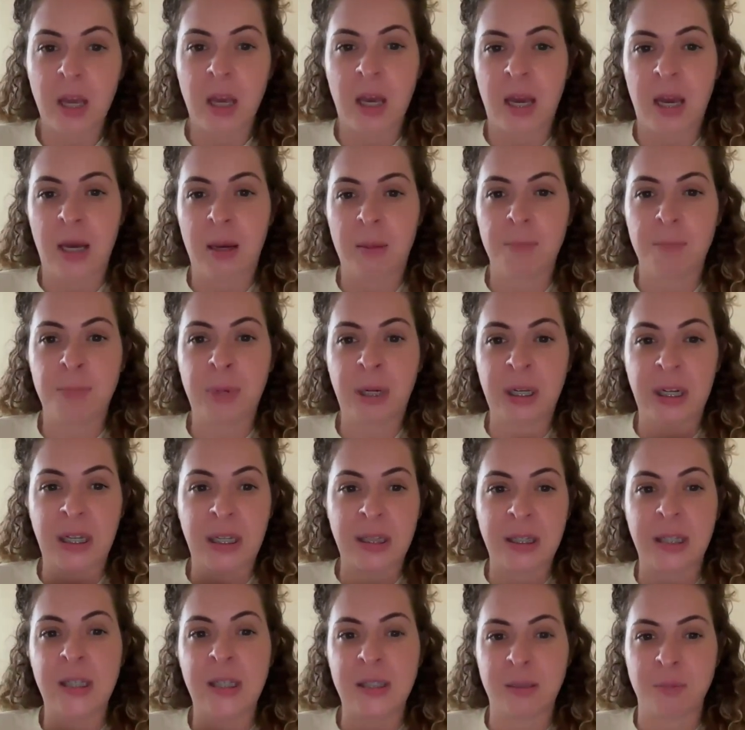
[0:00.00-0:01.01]
But
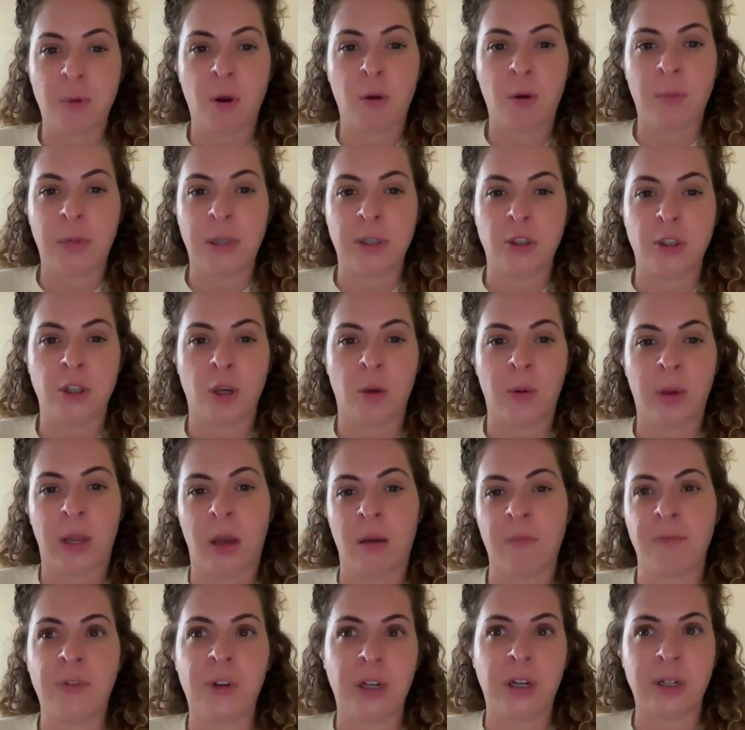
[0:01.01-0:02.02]
in these moments, showing
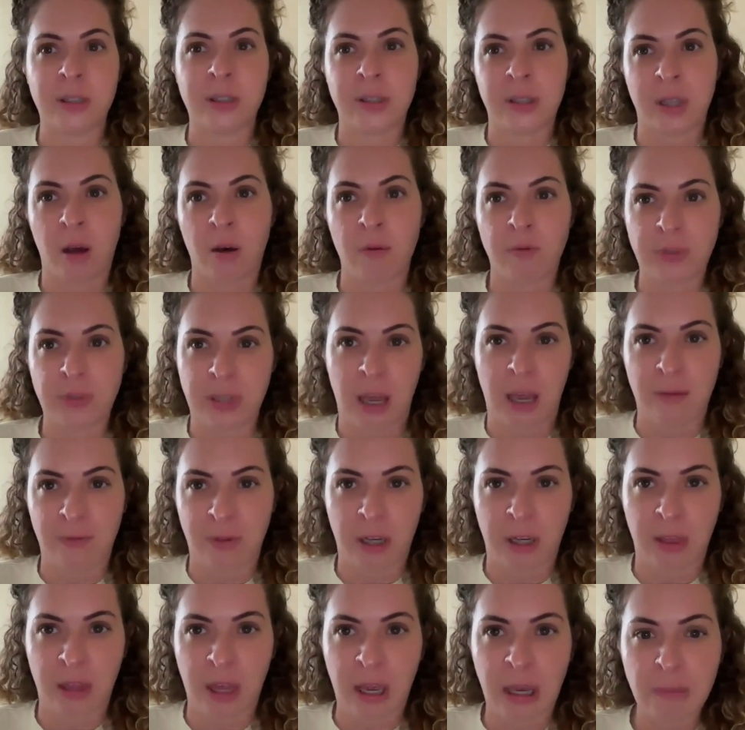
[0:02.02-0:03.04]
up for yourself is
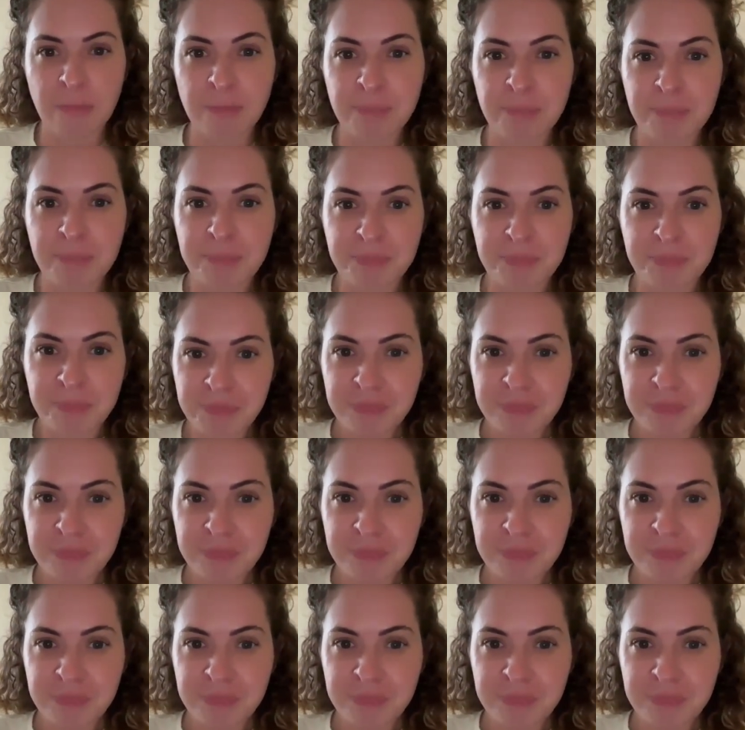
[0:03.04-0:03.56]
everything.